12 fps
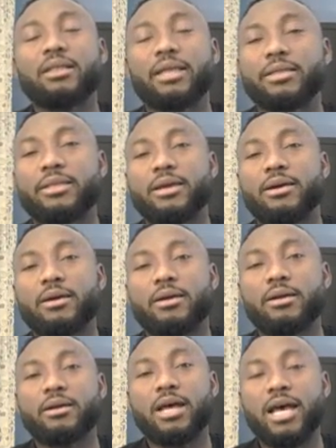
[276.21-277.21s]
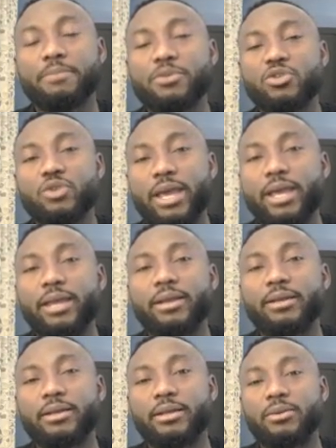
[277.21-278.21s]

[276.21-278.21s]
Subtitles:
like they're uptrend.